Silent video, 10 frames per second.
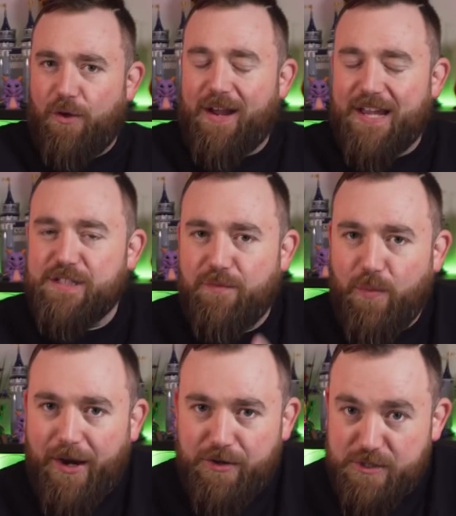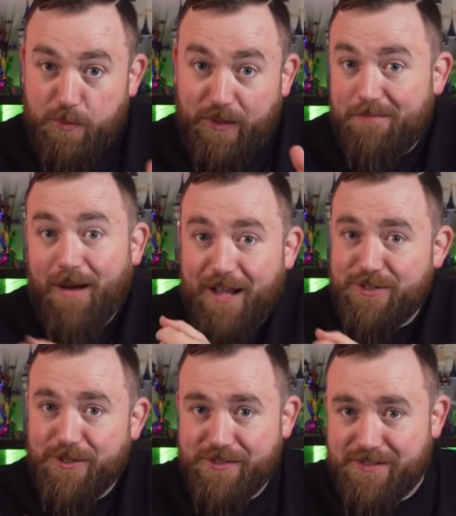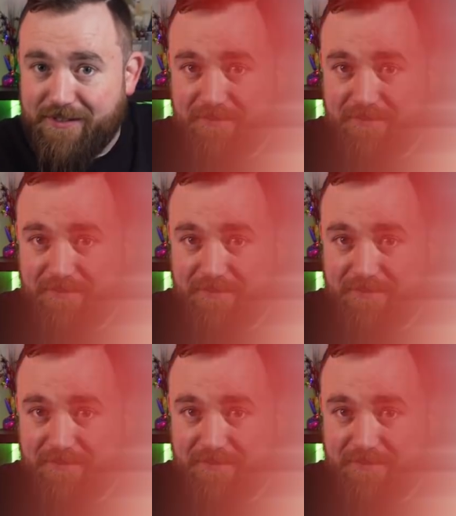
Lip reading: of all kinds of weird, spooky monsters.